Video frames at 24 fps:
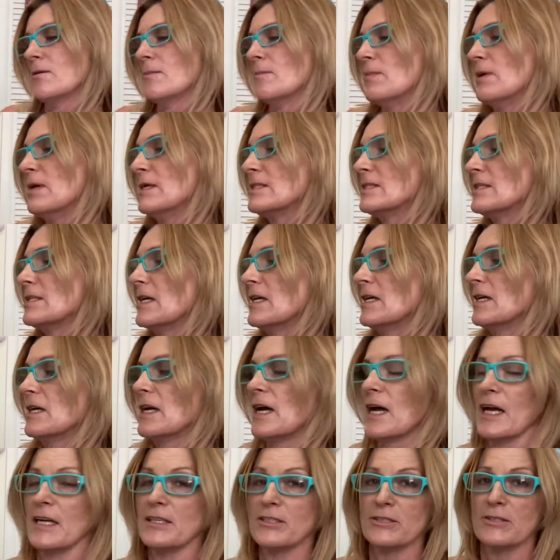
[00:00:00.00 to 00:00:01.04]
But
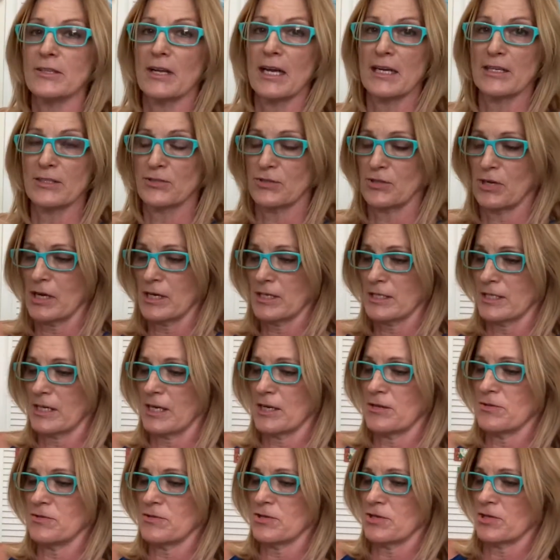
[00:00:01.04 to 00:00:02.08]
I do like trucks. I
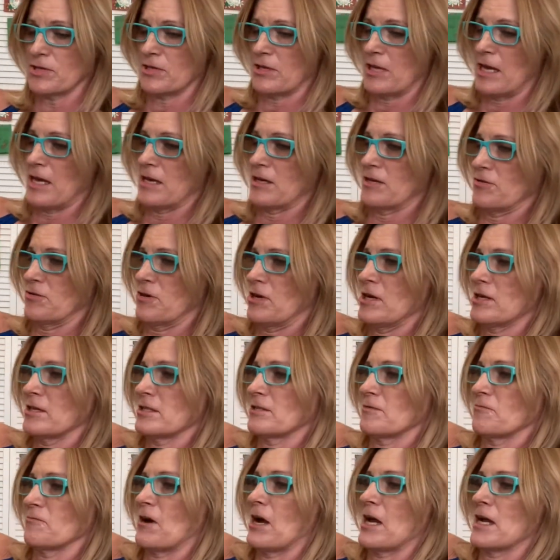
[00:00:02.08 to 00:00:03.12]
used to like
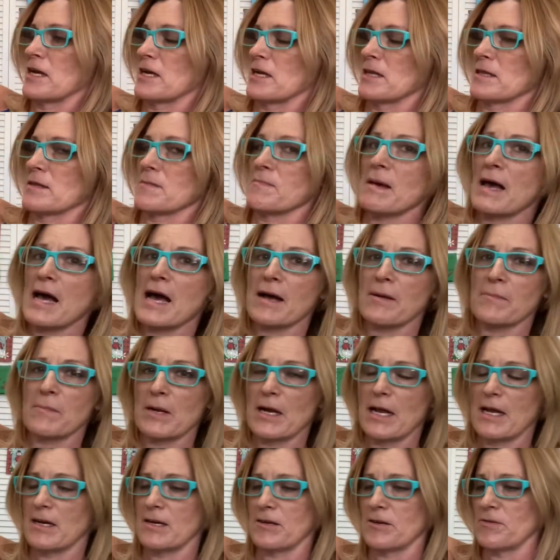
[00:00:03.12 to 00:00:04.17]
trucks riding in the back, but I
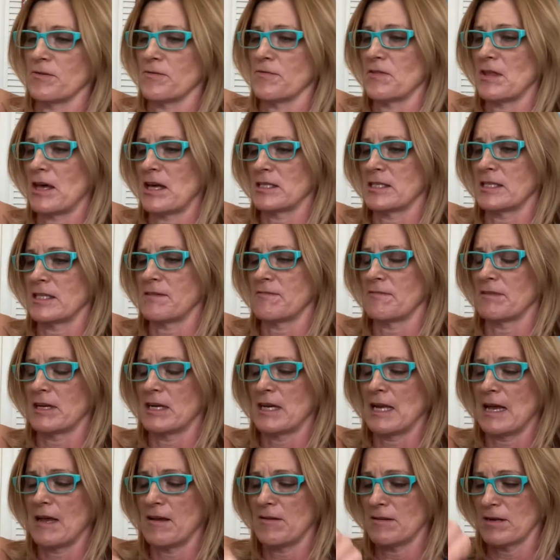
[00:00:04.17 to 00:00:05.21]
don't know if that's even
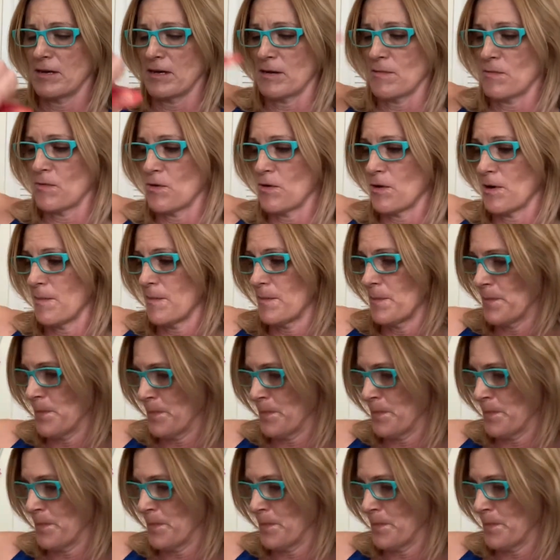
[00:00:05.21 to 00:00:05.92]
allowed anymore.